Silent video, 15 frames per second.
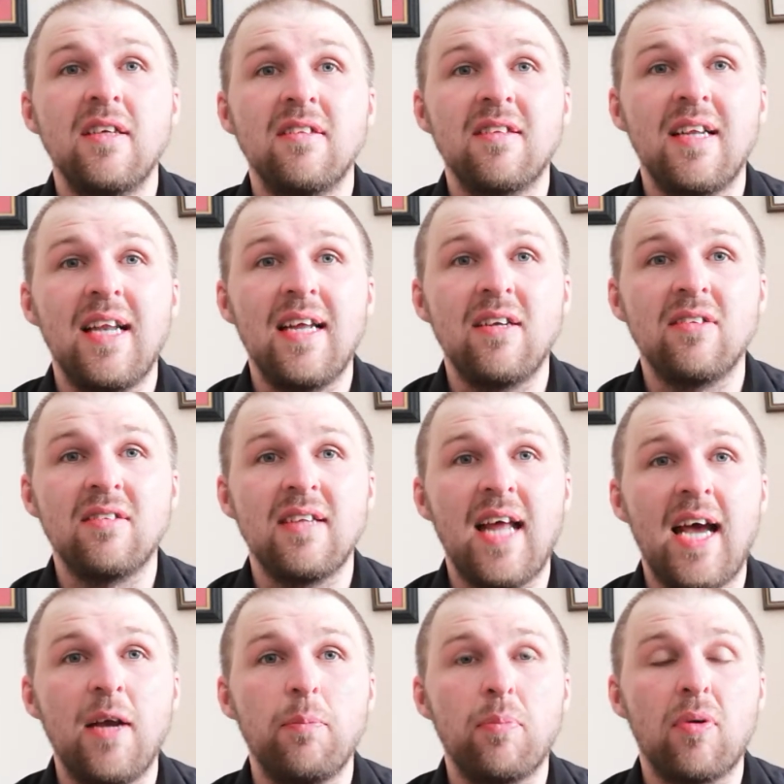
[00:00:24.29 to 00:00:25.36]
So let us
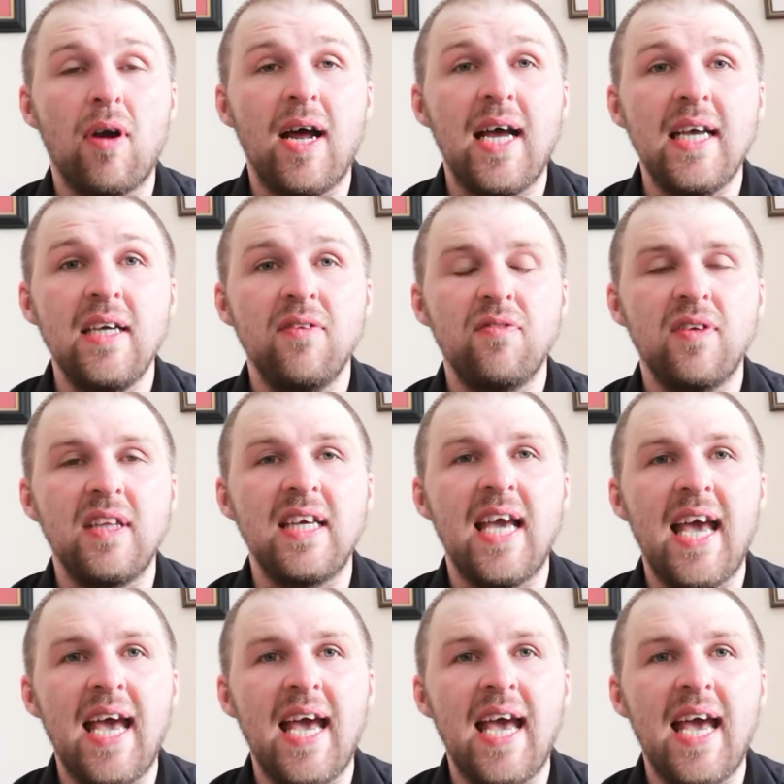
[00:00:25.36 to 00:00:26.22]
now pray for the